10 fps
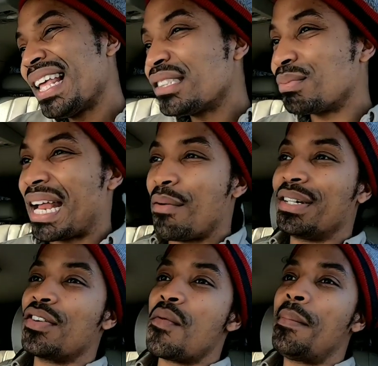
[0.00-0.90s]
that's what I
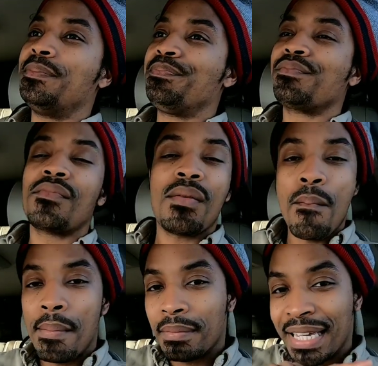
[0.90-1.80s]
would
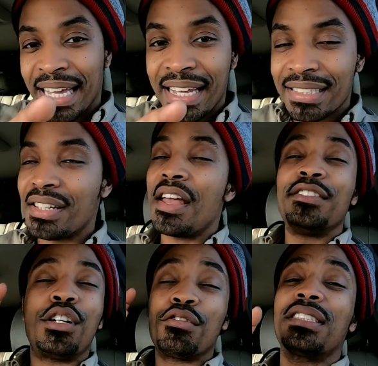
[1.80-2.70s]
do. Kids,
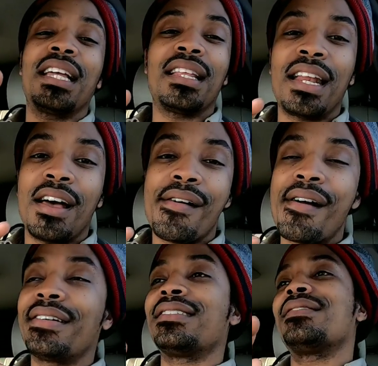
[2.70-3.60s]
don't steal at all.
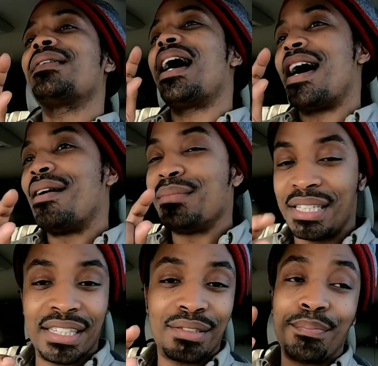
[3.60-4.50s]
I'm
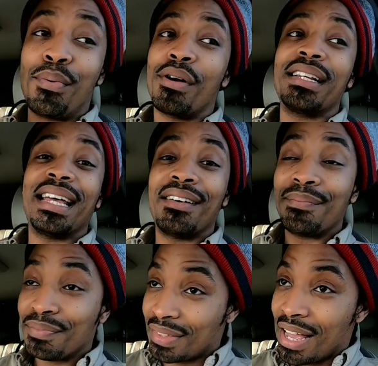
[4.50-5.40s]
just pointing out
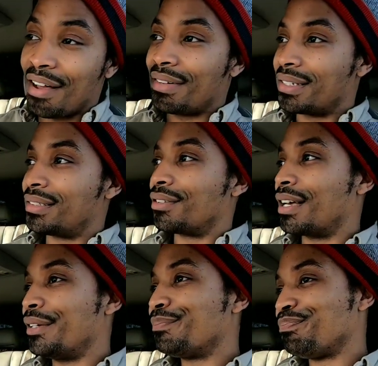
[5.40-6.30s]
the obvious,
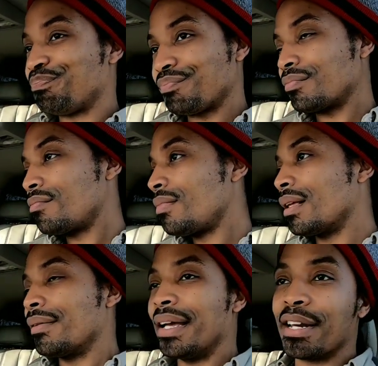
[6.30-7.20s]

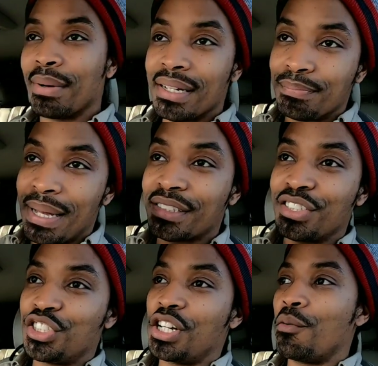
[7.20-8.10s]
okay? Anyway, let's back
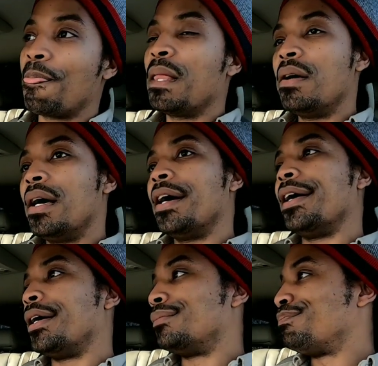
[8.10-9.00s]
to the show.
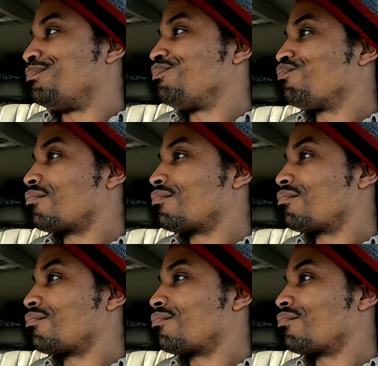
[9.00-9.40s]
Um,